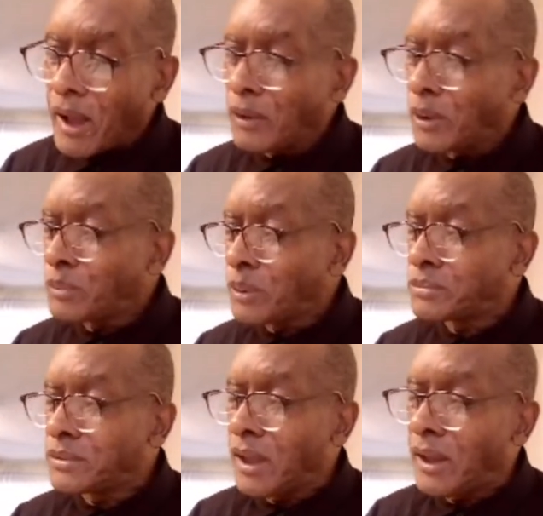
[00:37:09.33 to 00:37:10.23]
I
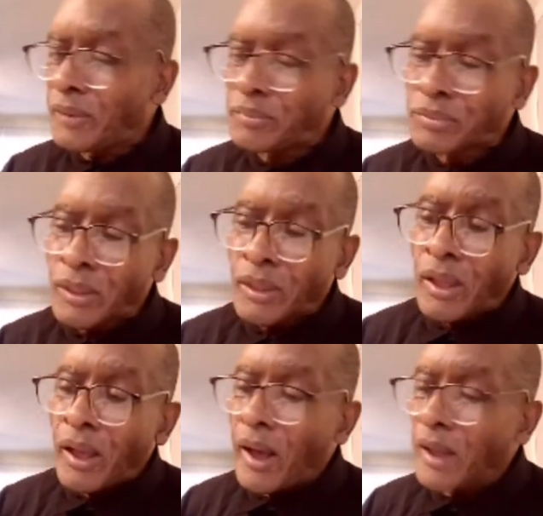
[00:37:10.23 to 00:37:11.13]
repeat that
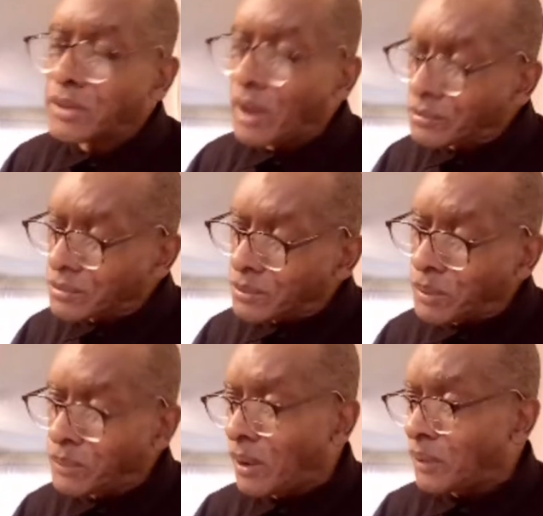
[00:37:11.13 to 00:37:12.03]
I talk to
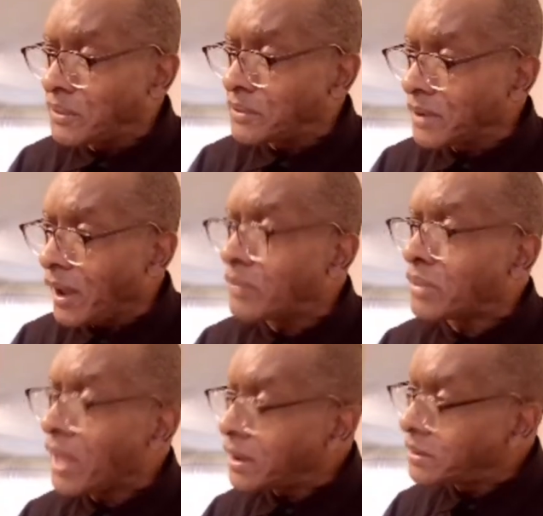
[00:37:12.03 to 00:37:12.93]
people on the
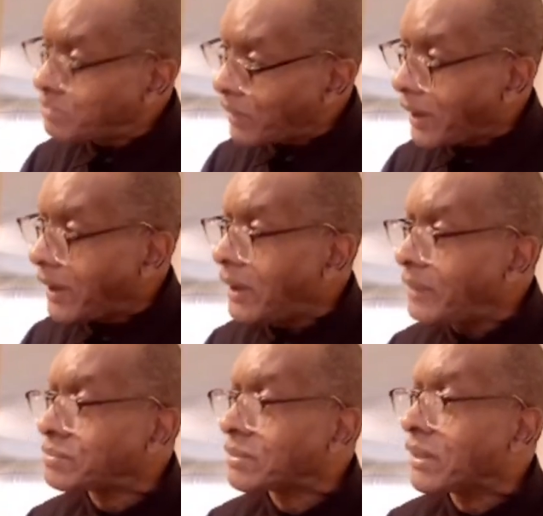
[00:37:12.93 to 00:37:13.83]
job, that's
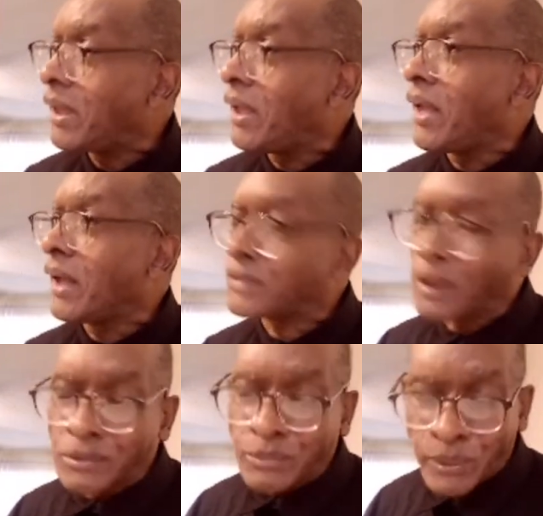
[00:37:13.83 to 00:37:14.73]
fine. And I
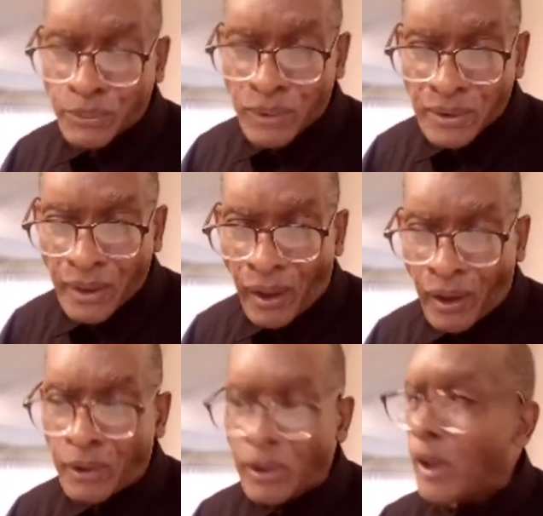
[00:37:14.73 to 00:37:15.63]
talk to people at the
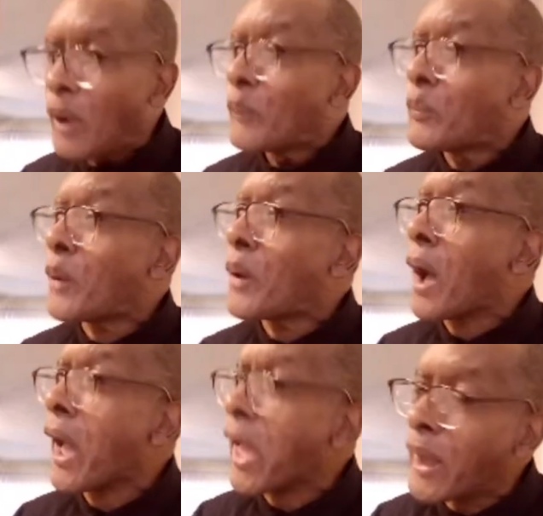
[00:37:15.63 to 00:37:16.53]
house. Well,
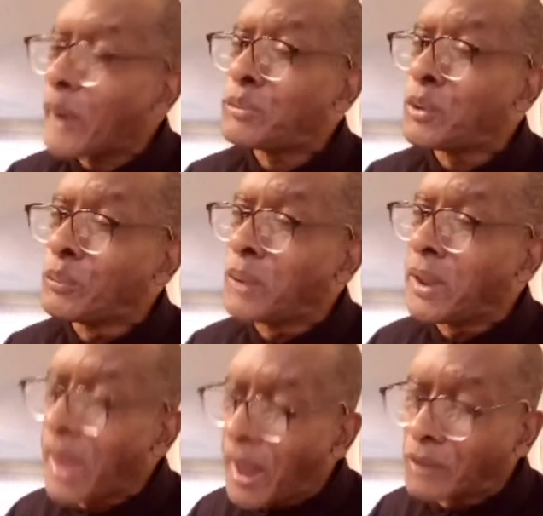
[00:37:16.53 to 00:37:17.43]
have you
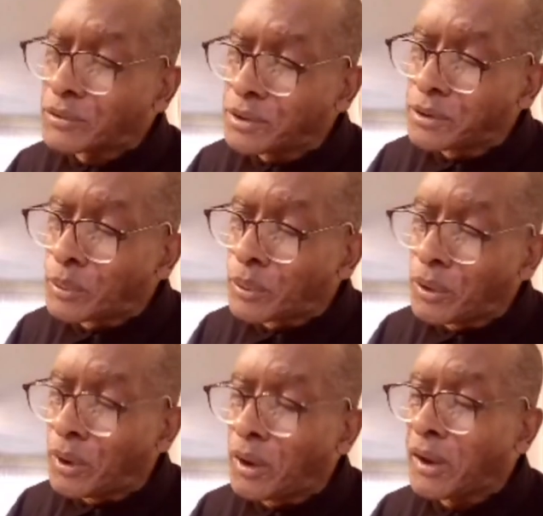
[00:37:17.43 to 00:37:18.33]
been out to the
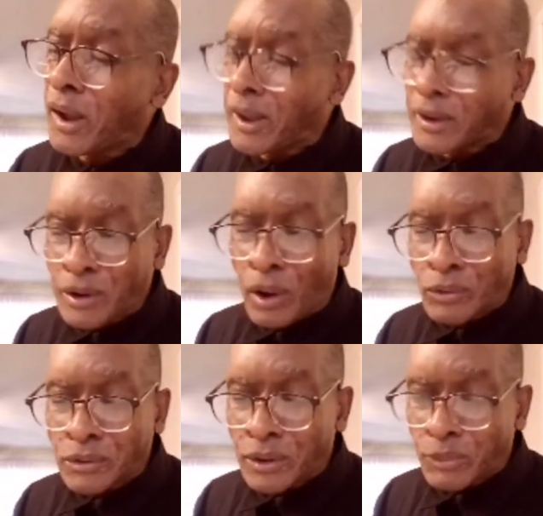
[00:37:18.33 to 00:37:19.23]
world and
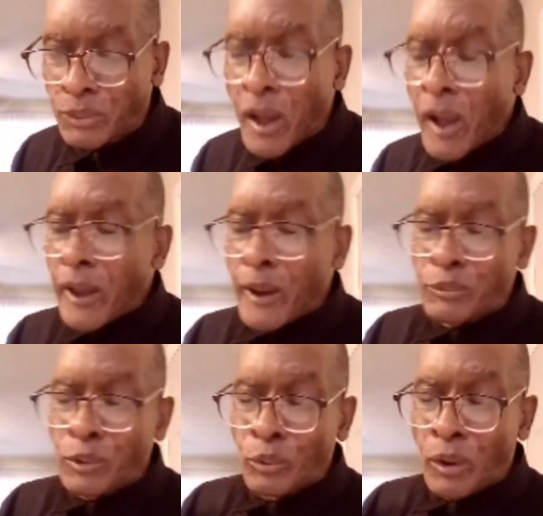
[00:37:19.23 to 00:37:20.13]
talked to people?
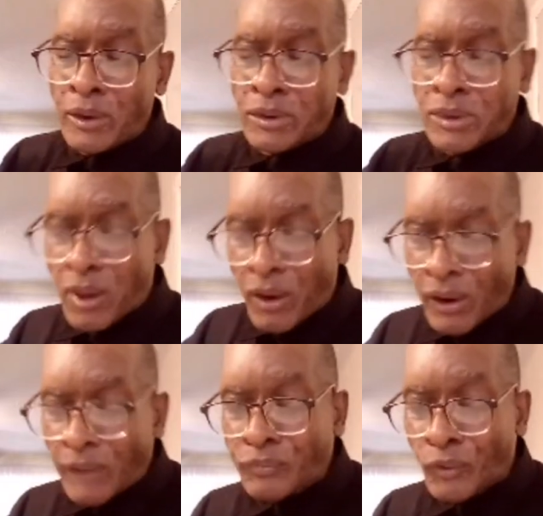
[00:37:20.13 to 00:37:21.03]
Have you went
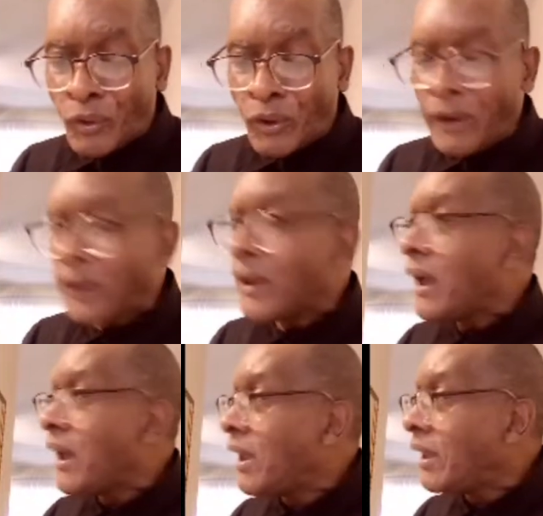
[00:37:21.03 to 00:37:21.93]
there for
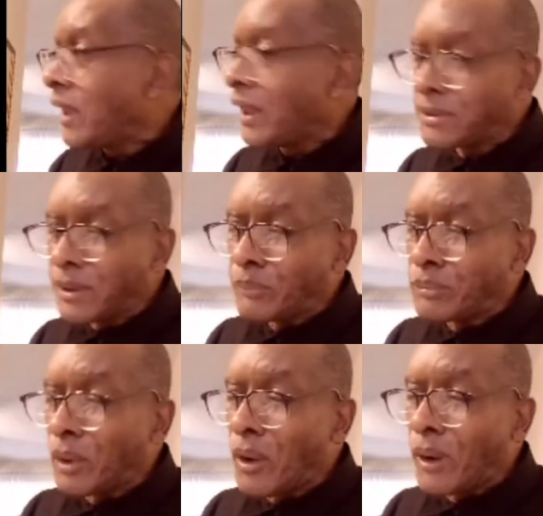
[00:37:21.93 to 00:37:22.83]
and let
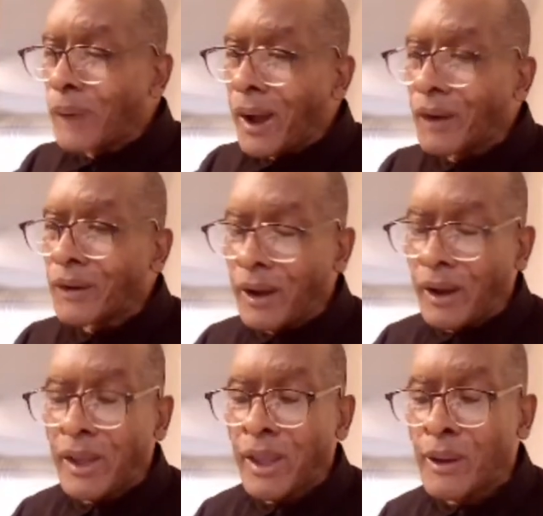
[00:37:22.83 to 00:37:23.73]
them know about
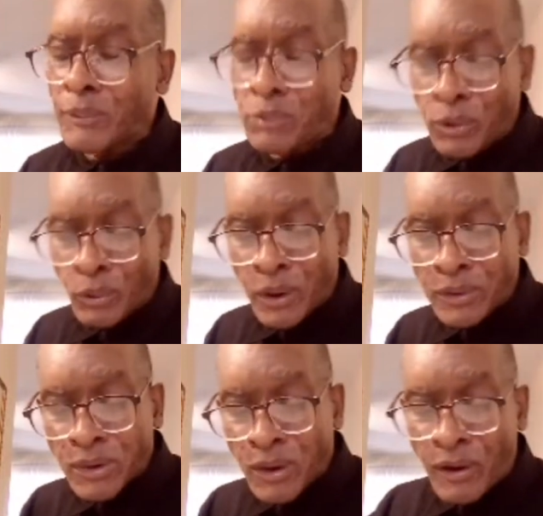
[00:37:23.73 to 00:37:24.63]
God? Have you
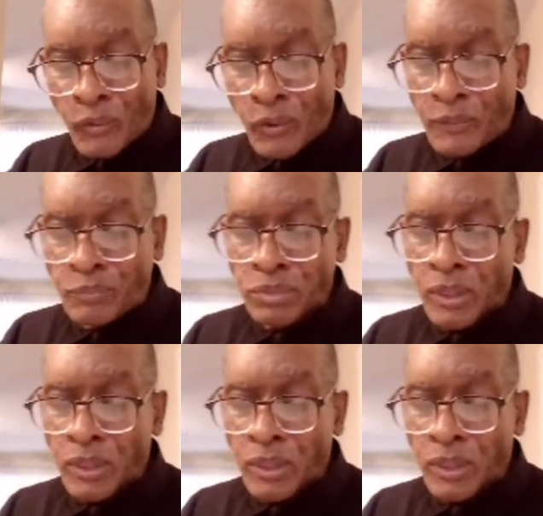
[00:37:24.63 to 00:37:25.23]
went there for?